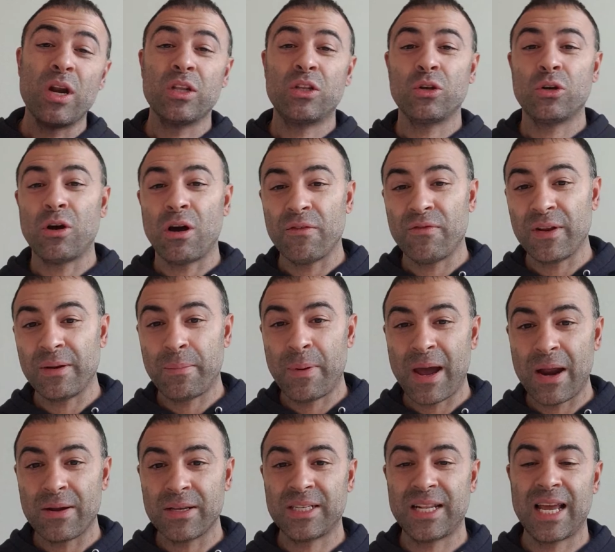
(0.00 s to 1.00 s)
he took off in
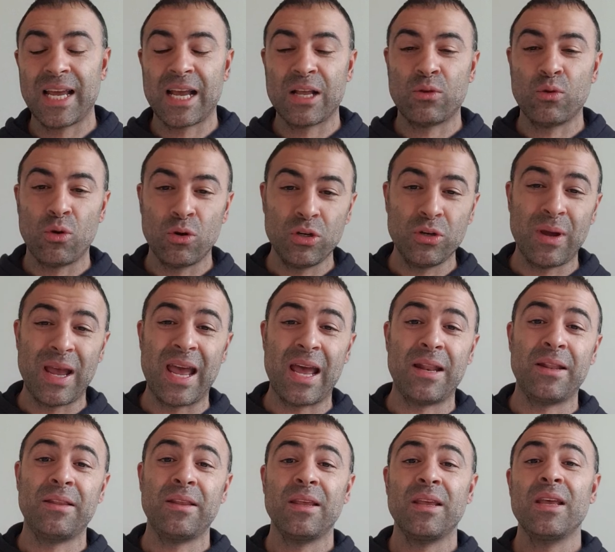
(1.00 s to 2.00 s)
Paris, like I told you,
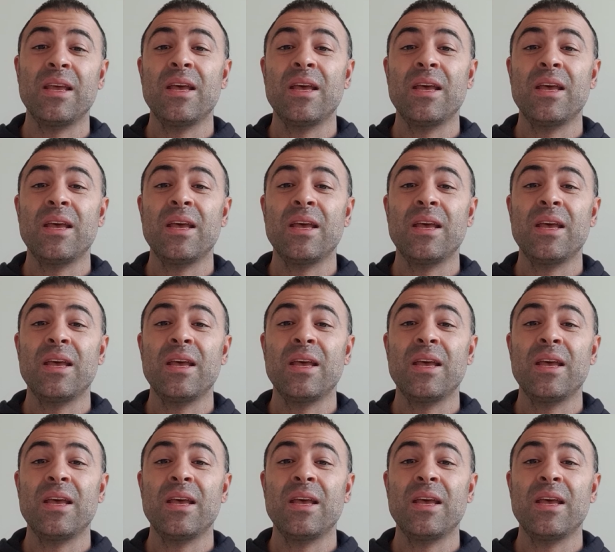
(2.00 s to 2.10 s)
and